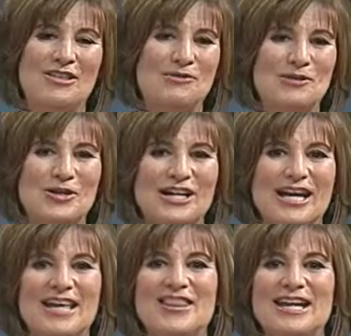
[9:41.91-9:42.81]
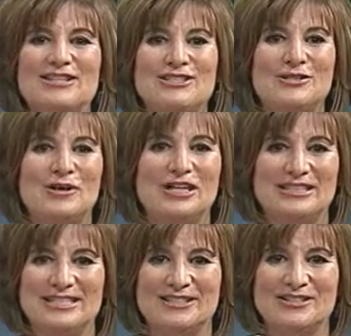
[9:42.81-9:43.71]
their work, and thanks to you, our
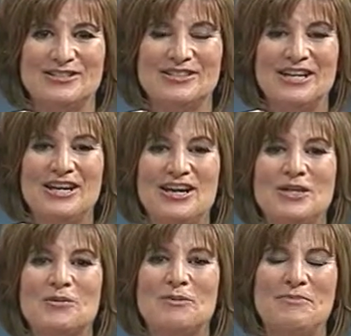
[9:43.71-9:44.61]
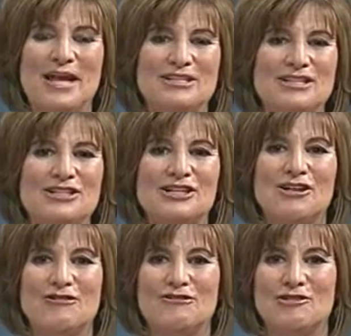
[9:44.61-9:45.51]
listeners. You are meant to
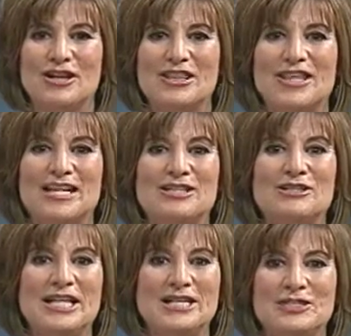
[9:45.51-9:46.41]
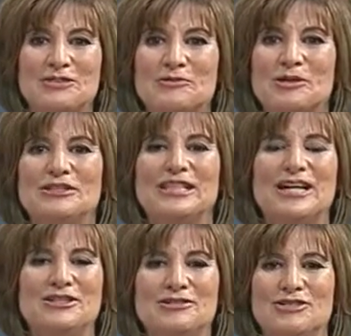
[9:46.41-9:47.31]
go forth into the world
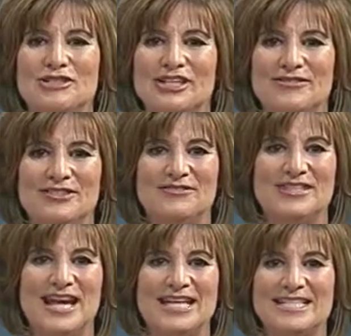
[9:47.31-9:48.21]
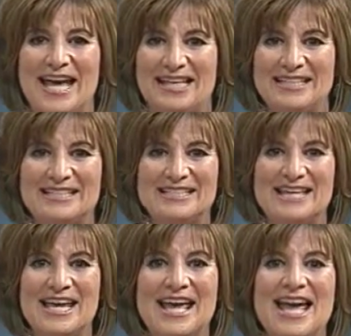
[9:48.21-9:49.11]
and use your gifts and talents,
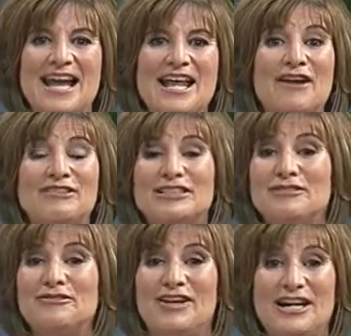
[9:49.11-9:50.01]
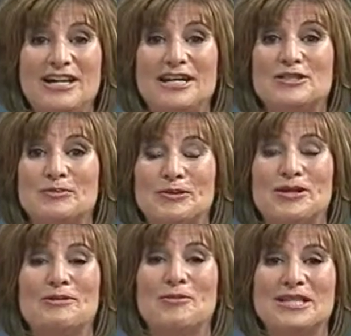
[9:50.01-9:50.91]
and have a little fun
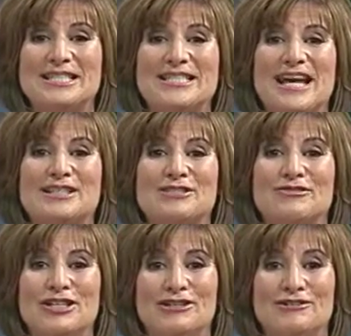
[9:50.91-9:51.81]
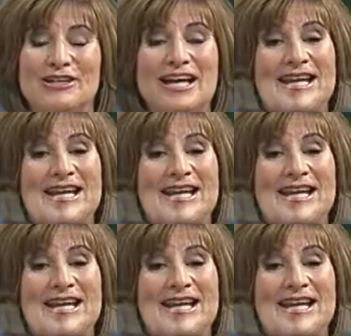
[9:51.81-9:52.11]
exploring what's next for you. And